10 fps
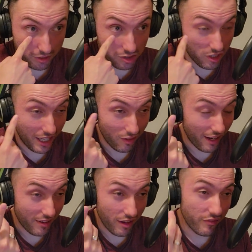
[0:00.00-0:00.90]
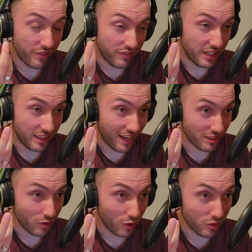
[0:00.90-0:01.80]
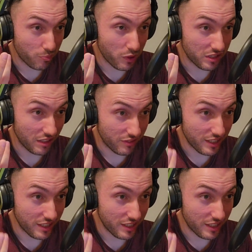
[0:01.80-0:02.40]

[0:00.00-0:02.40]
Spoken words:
Did you get like $50,000 per delivery?